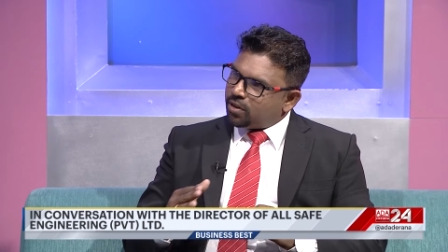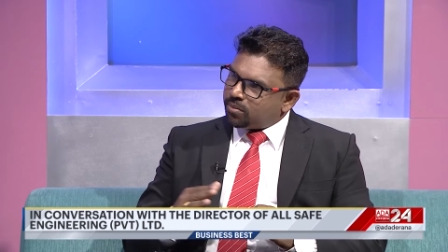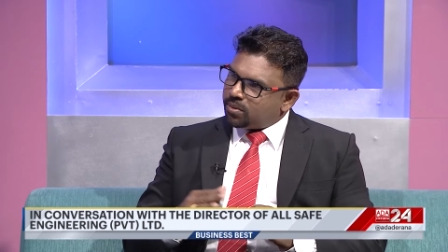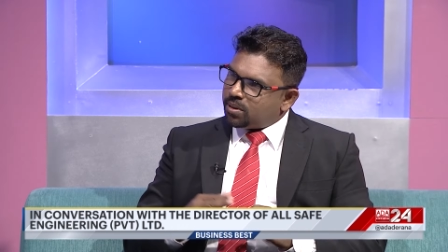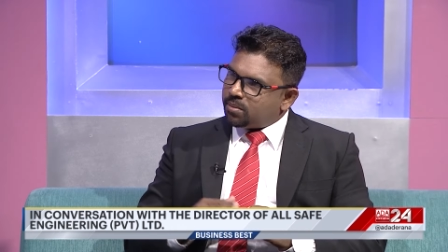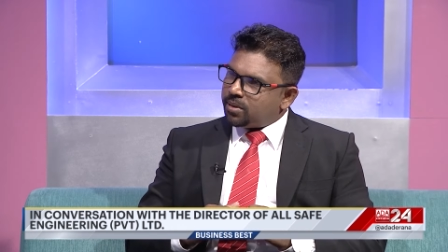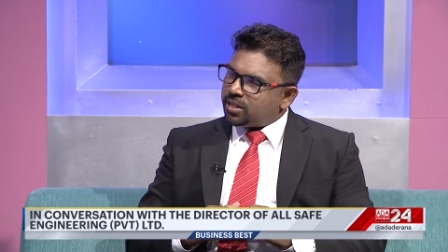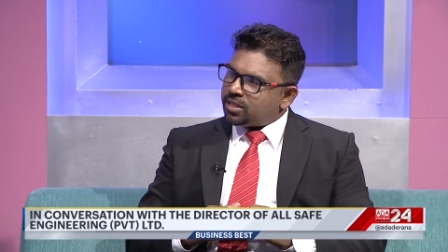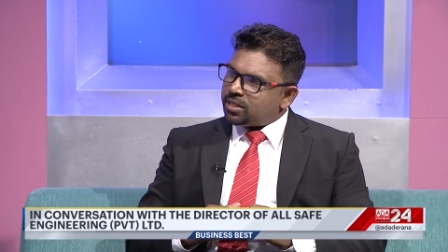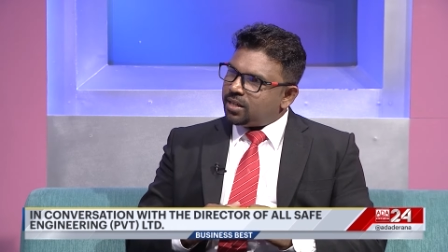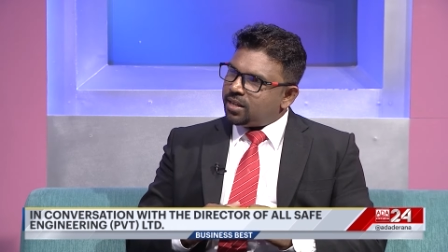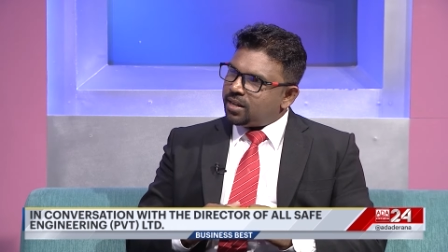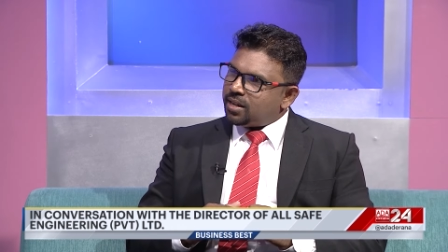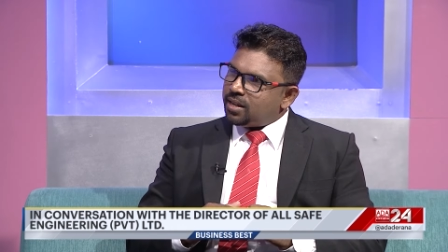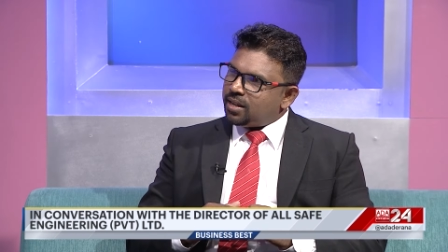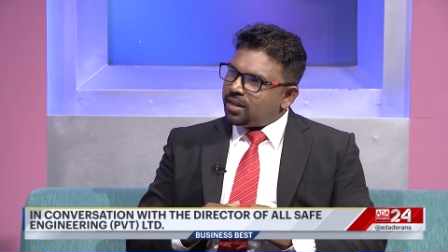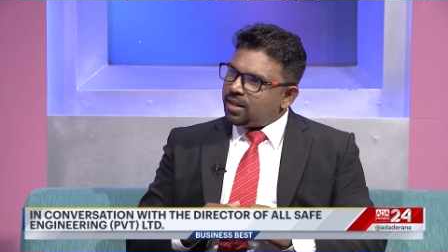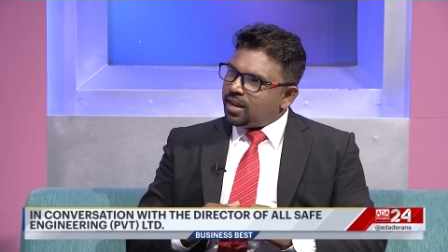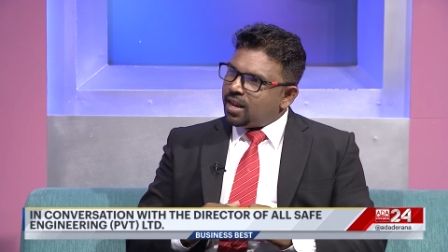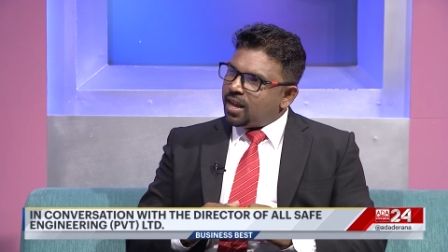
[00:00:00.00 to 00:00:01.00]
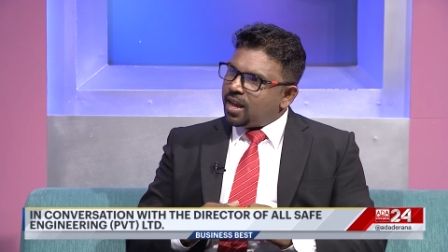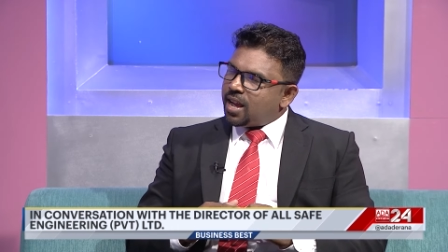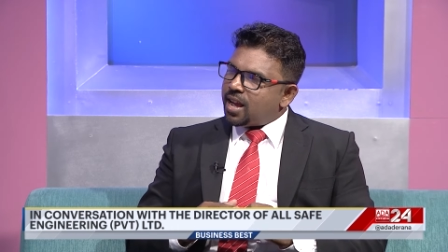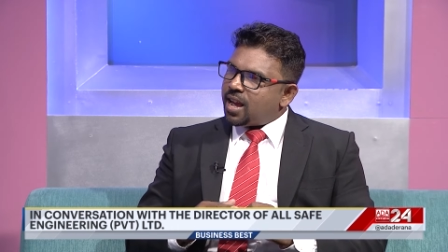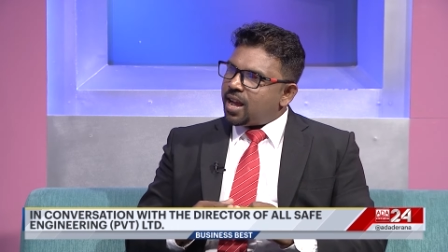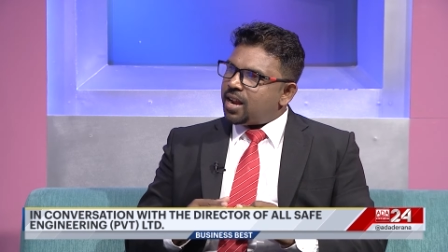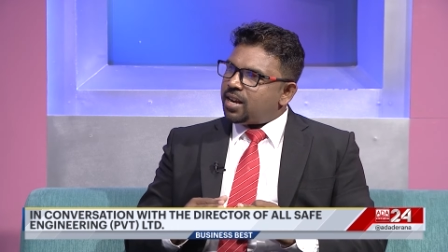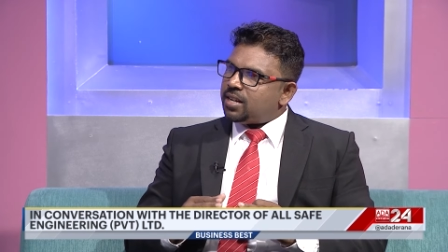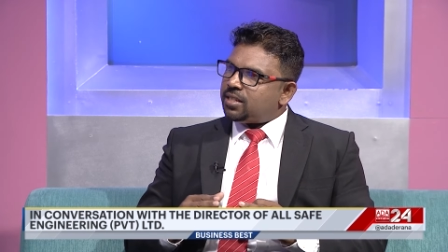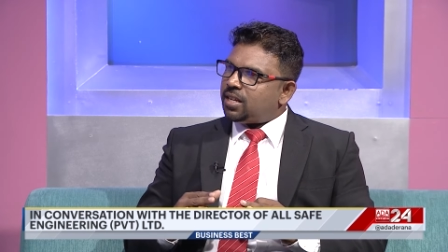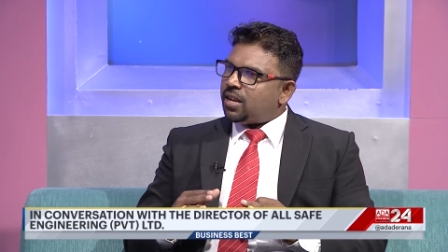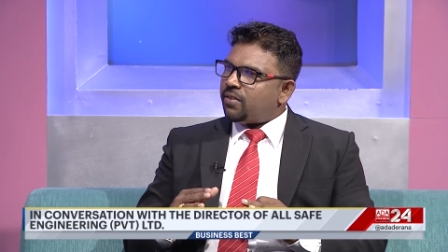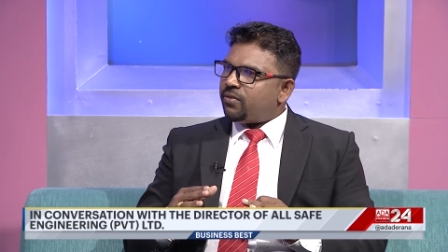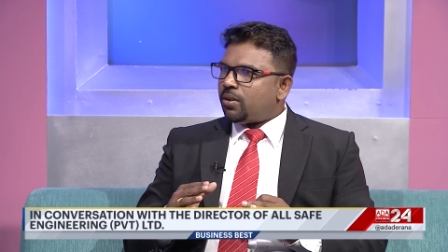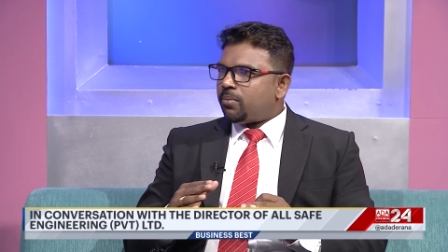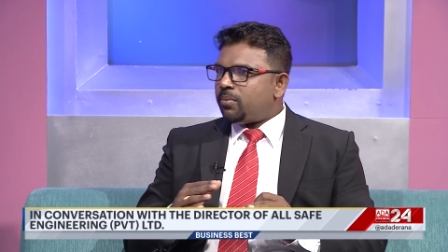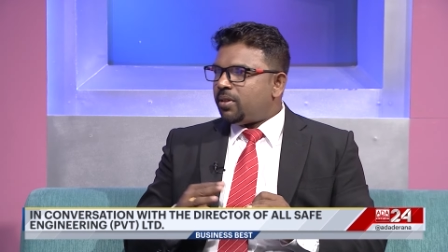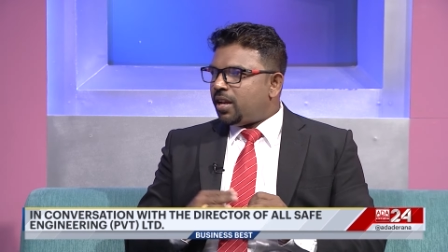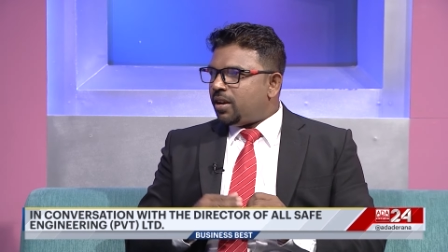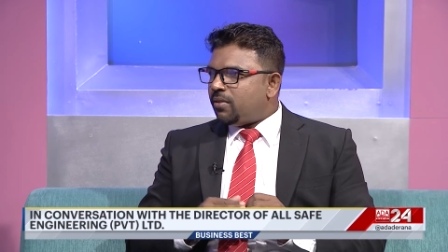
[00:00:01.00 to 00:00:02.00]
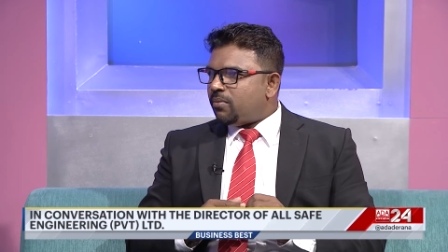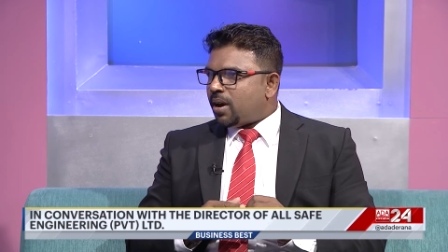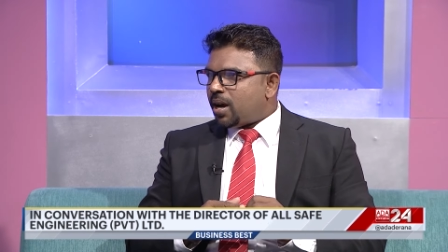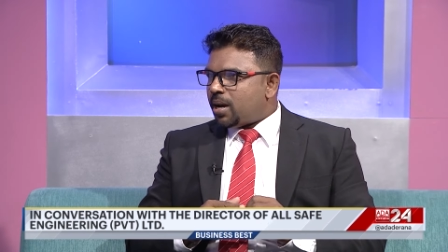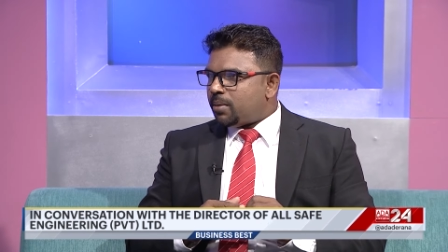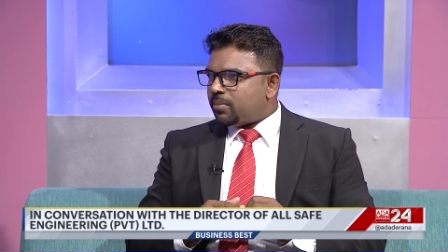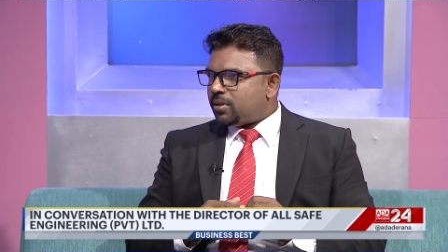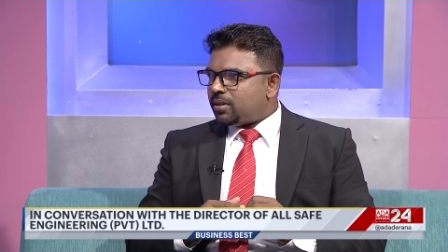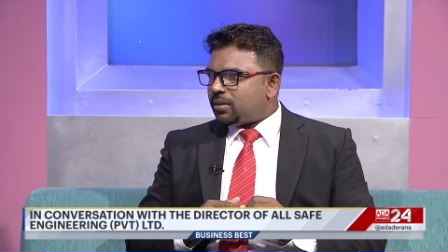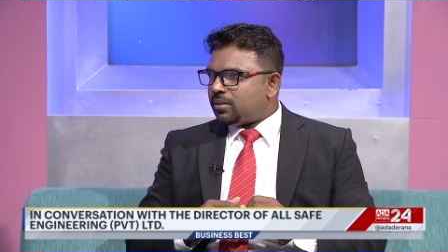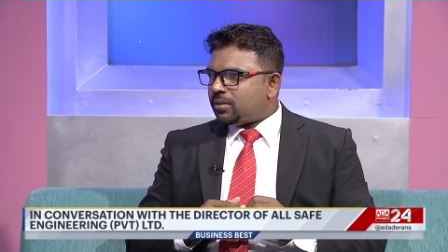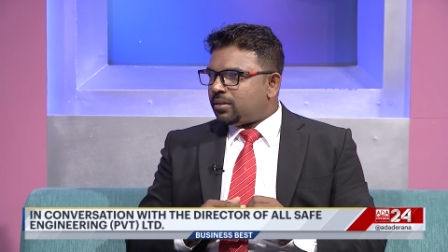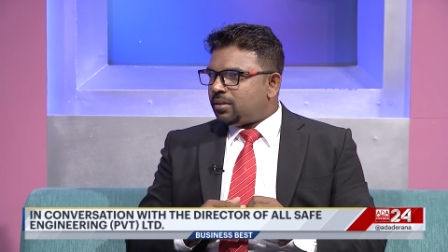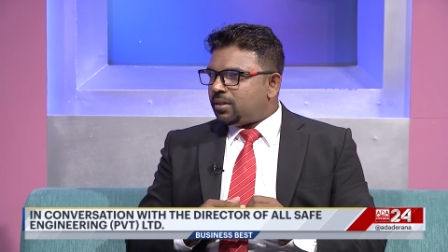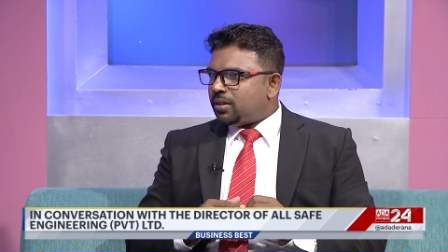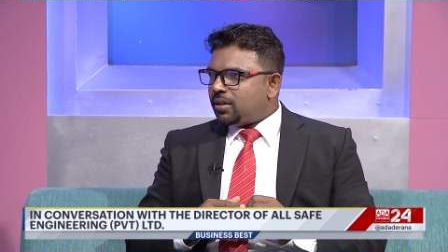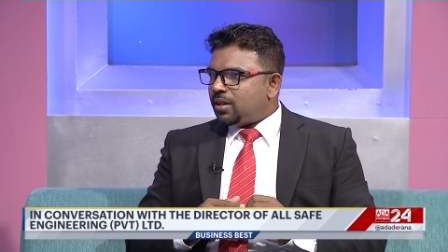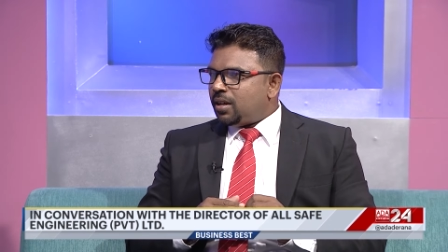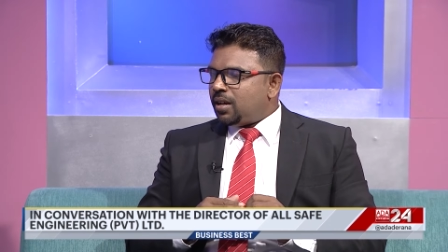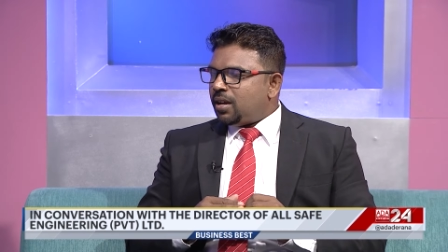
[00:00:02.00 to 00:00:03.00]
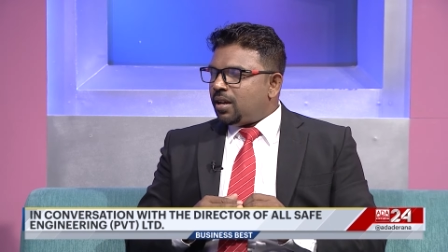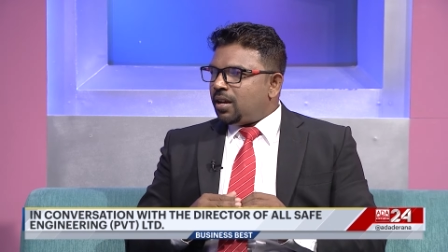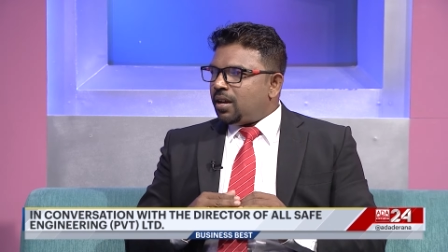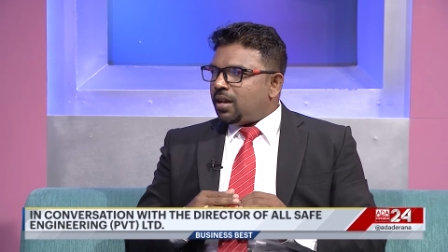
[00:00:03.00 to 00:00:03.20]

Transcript: of the machinery, mm. and safety of the environment. Mm -hmm.